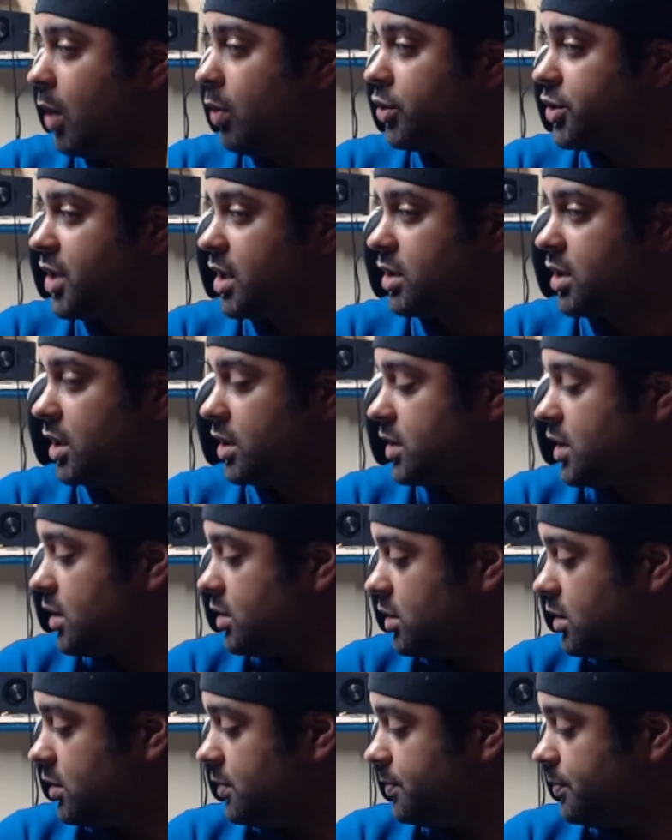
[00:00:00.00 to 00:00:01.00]
was a test I
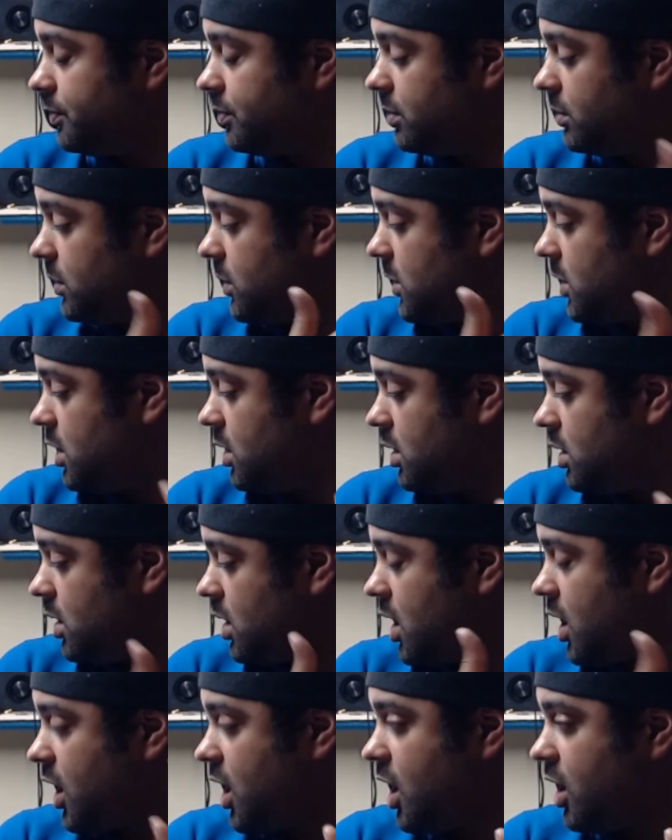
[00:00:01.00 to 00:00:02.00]
did.
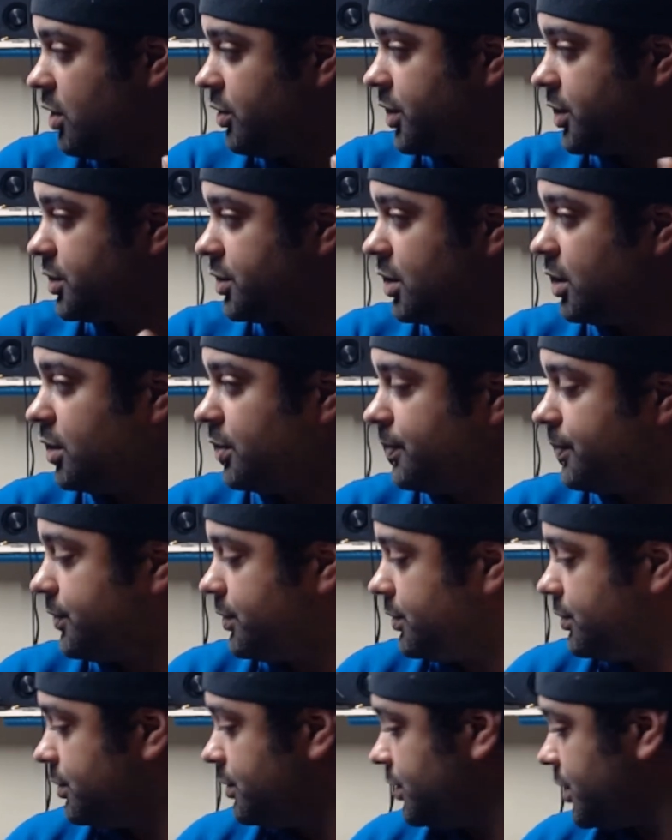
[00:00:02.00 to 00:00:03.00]
I got all the stuff
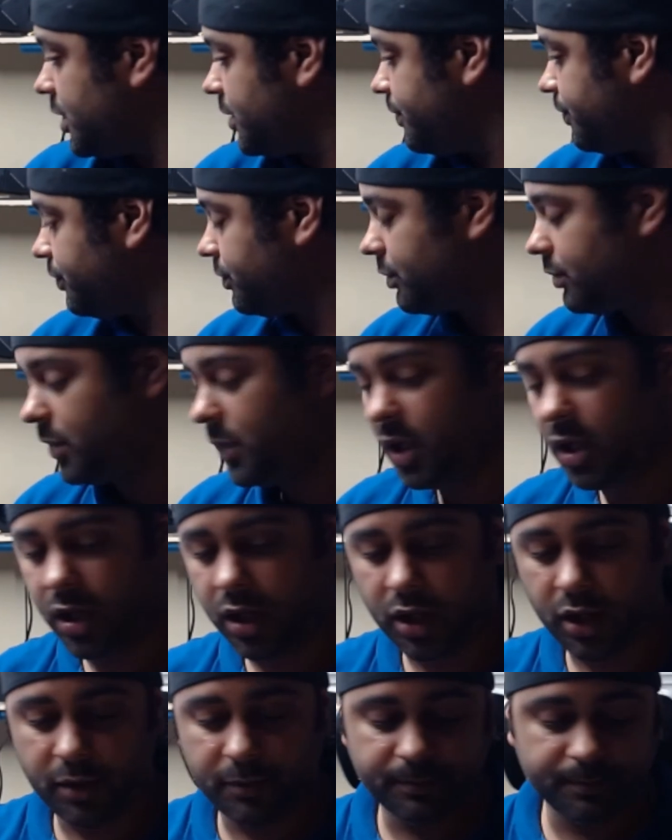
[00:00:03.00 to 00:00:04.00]
to do it,
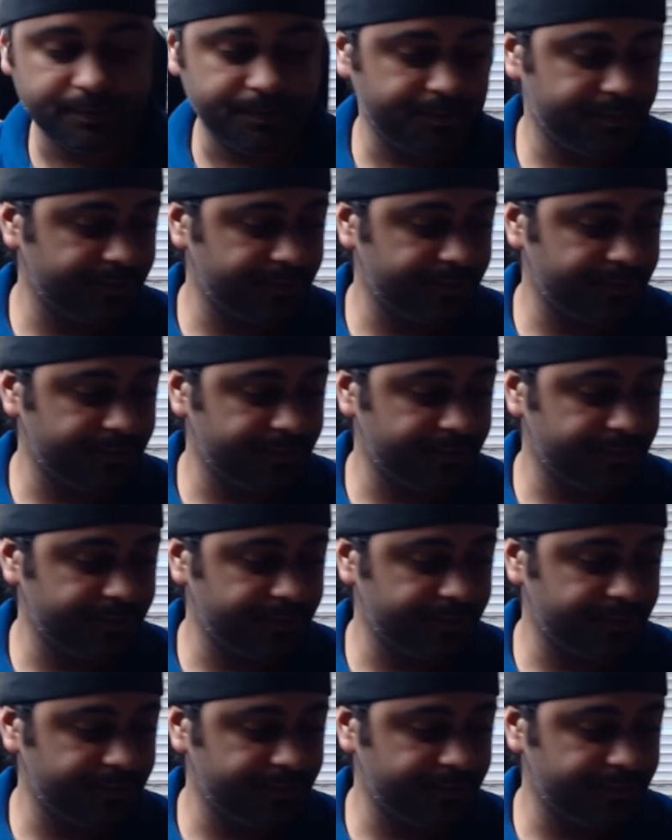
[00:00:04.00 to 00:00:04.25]
and